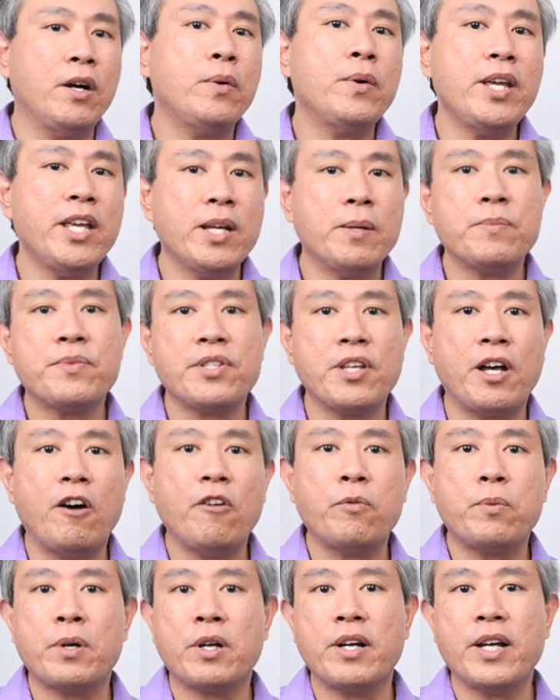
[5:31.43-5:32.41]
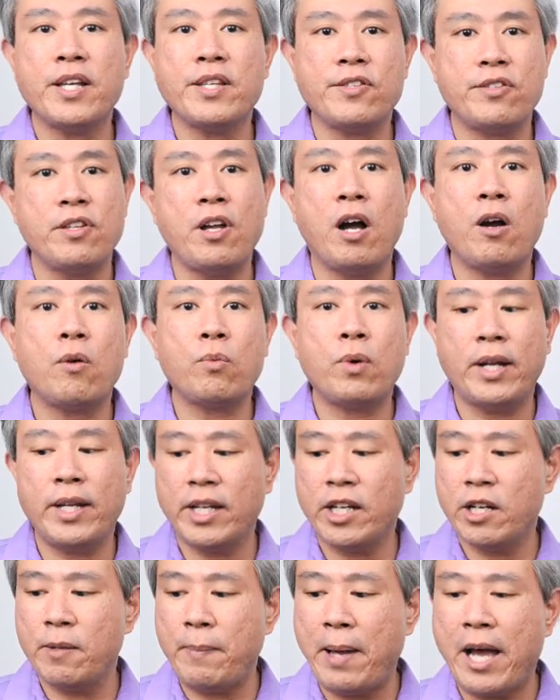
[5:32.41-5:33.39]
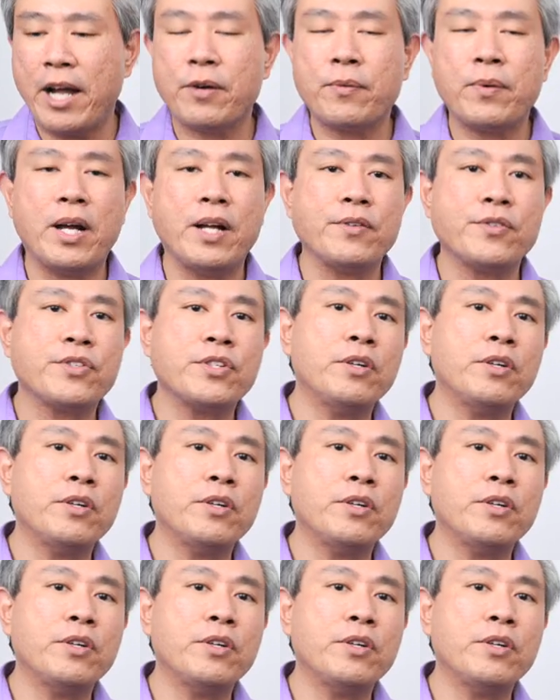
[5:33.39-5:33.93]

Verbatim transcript: OEM software is not running in the background.